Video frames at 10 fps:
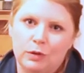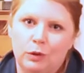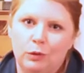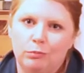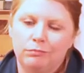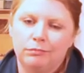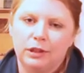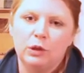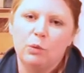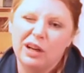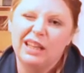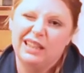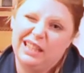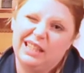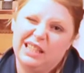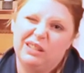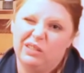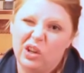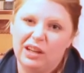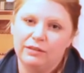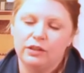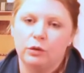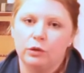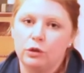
So you, you wanna get that stuff off. So